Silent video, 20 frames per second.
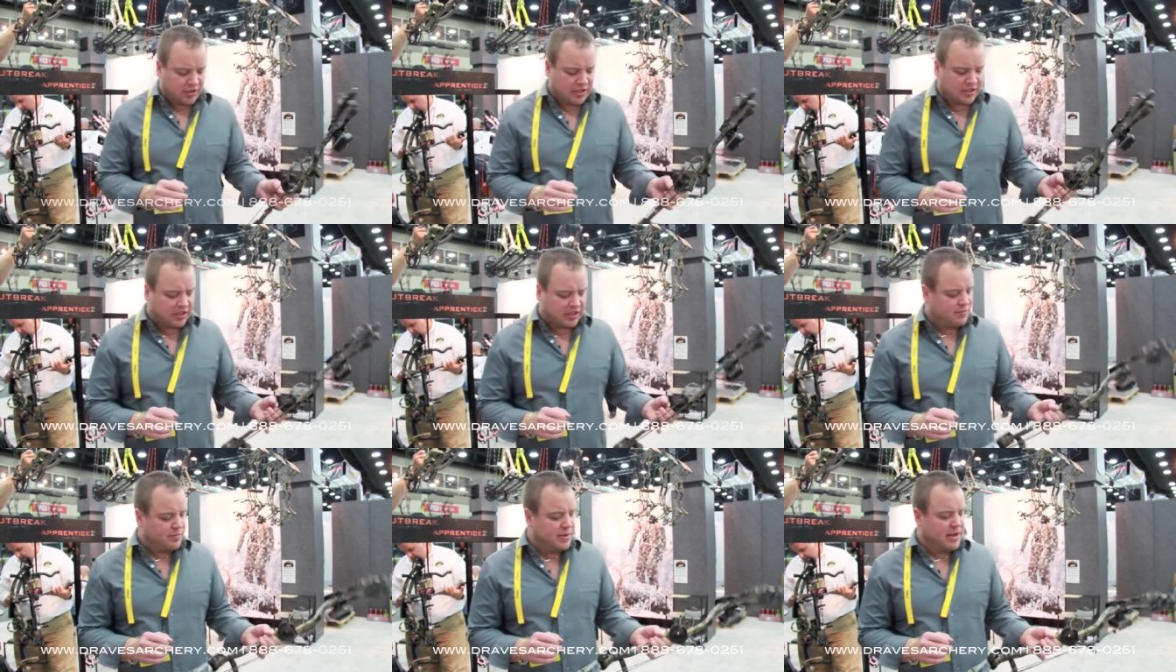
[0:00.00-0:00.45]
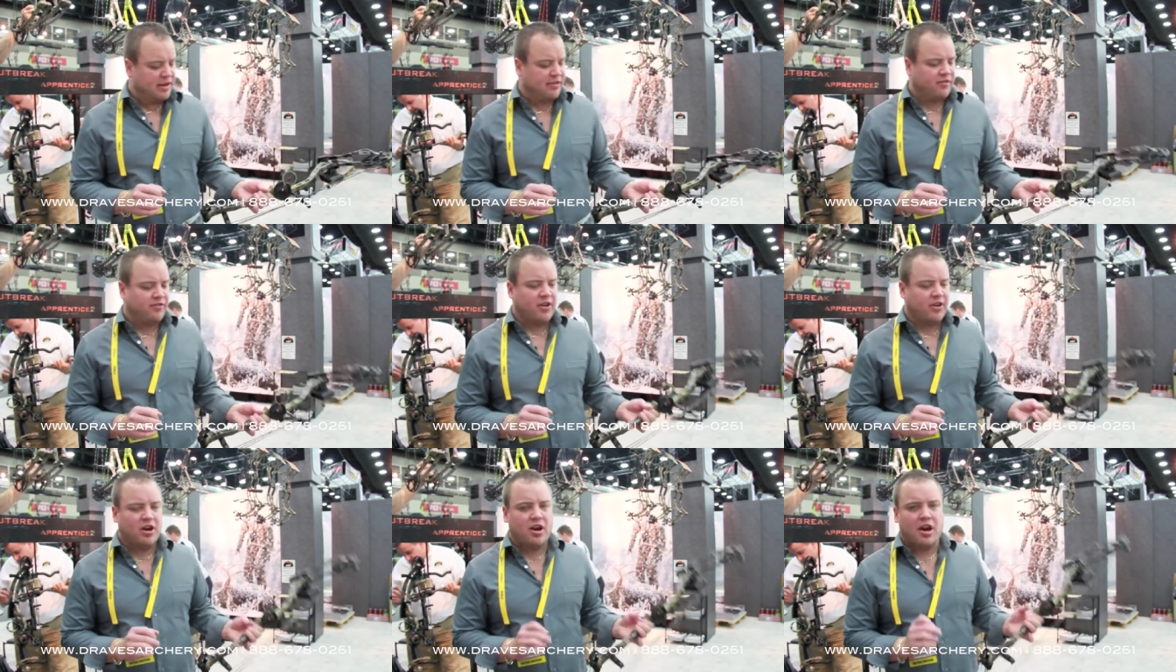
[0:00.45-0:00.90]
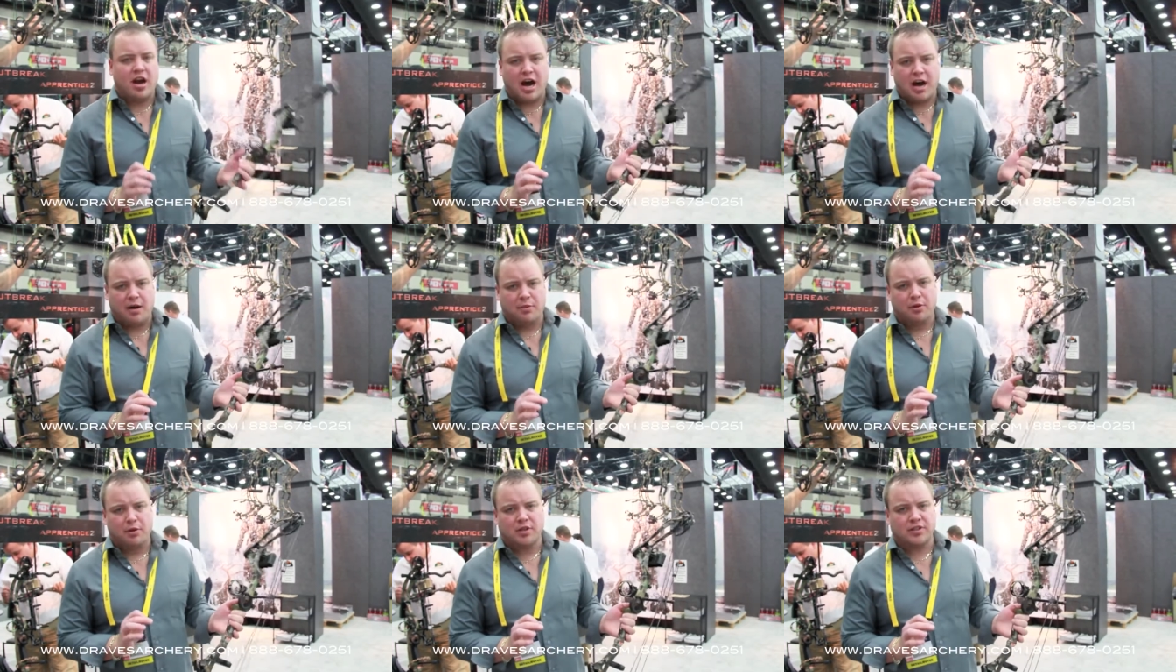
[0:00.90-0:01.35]
This has been a
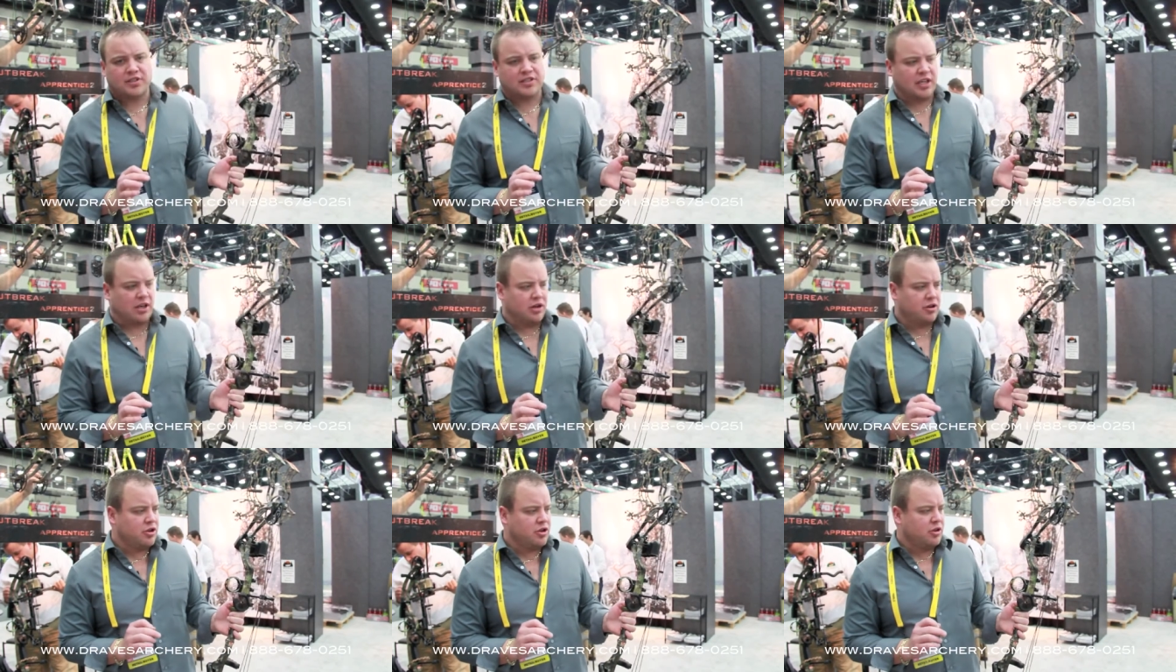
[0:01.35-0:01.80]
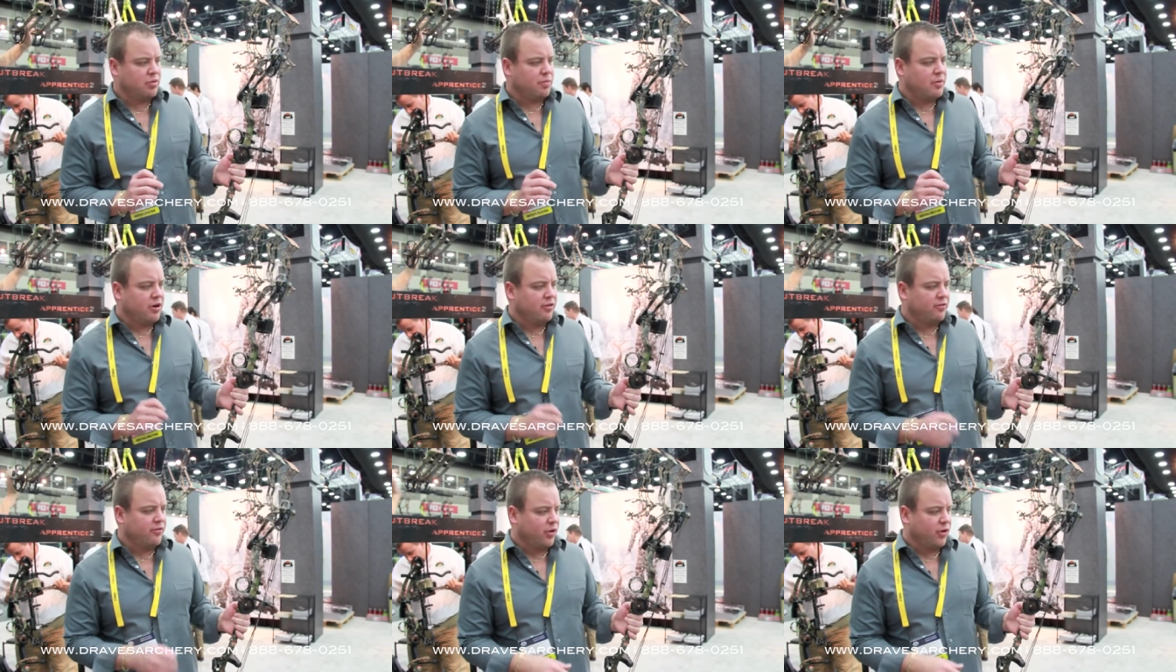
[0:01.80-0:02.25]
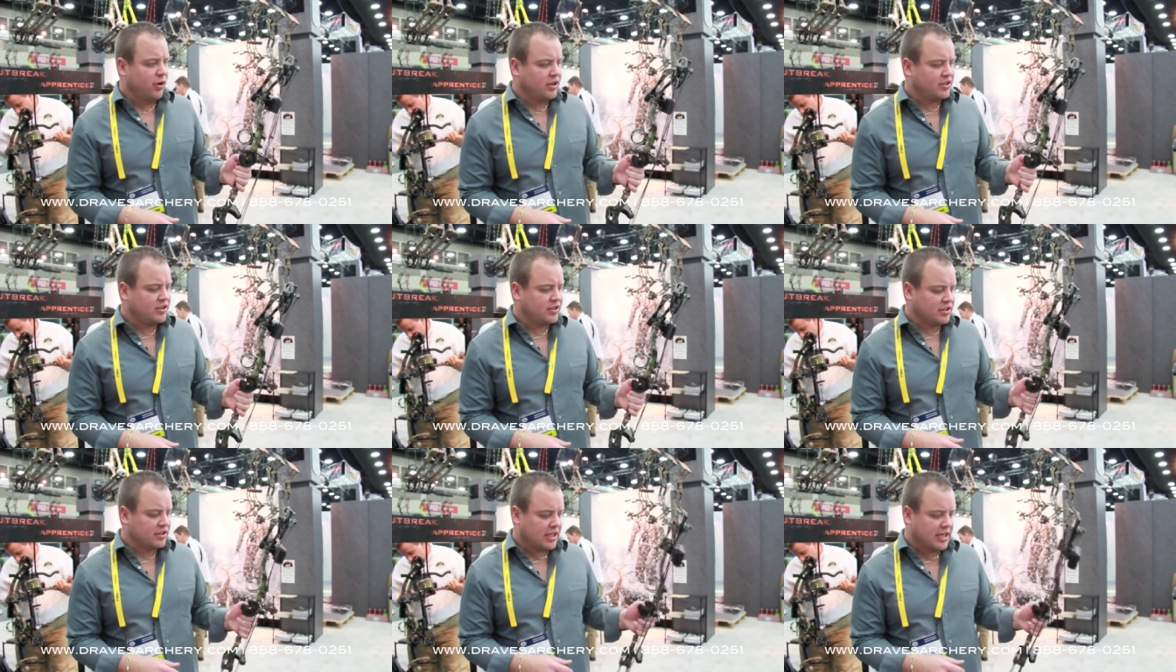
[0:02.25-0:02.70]
phenomenal selling youth bow for
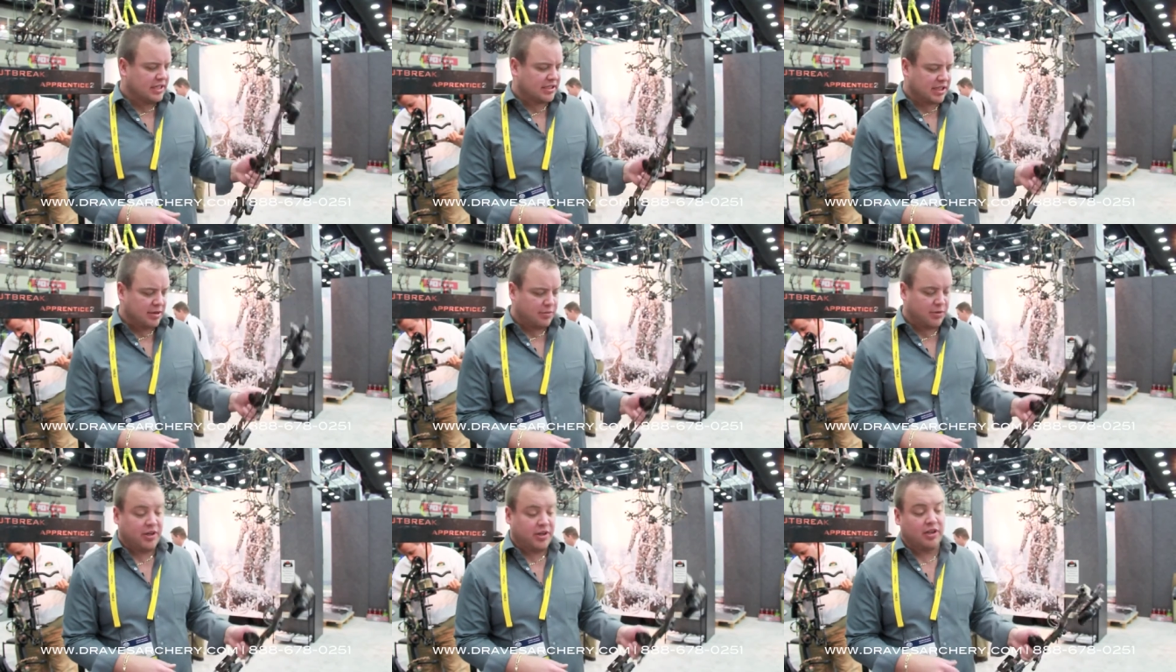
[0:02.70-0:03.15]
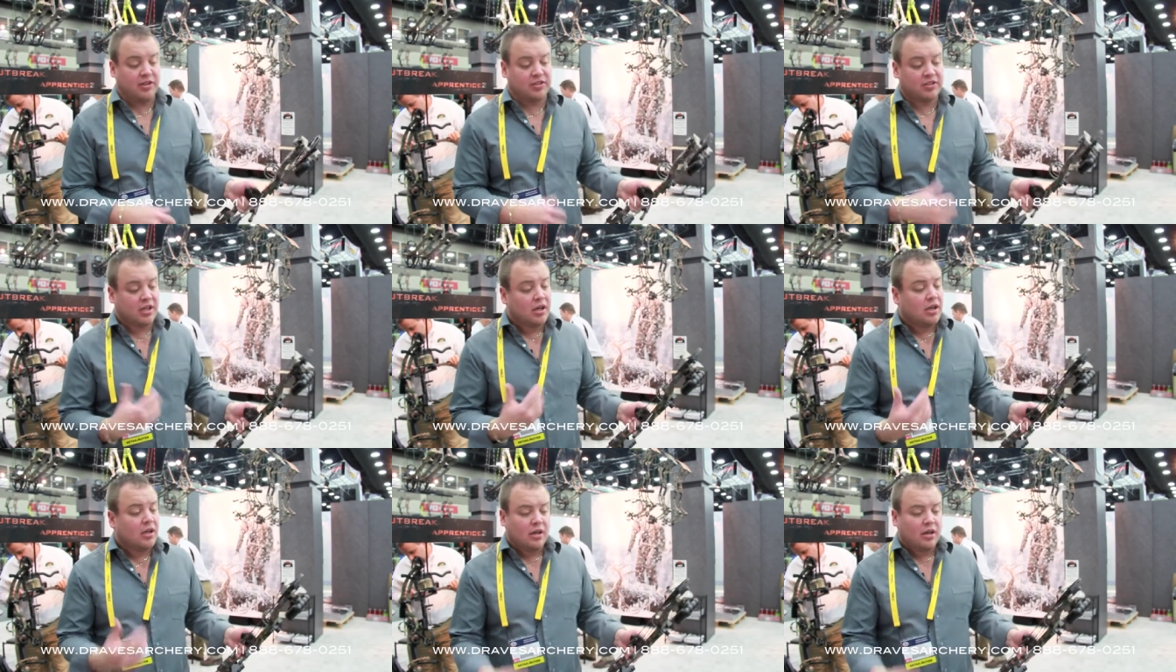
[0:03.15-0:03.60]
us this last couple of years.